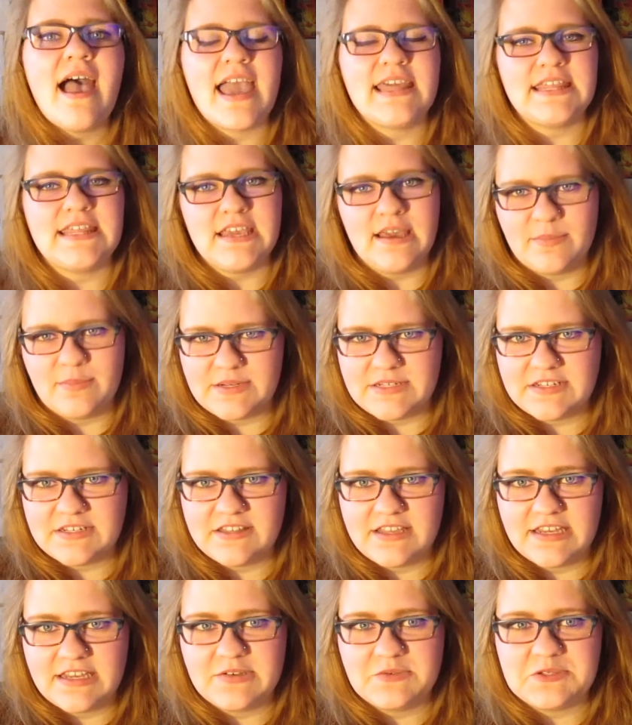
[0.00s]
I think up until
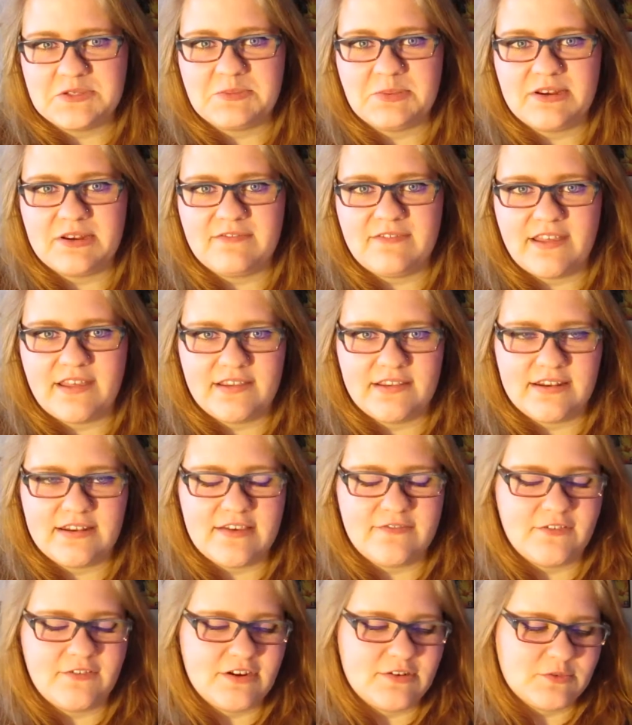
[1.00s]
the end it was a pretty valiant
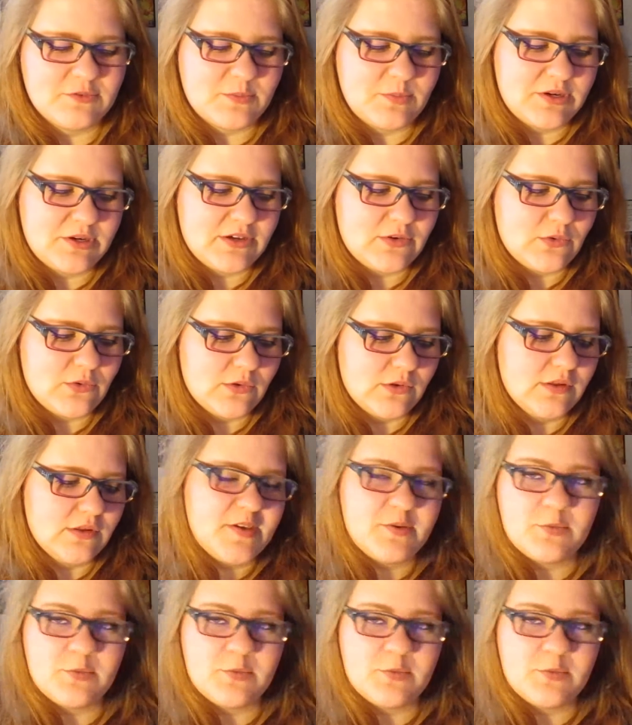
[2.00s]
effort. It was pretty cool.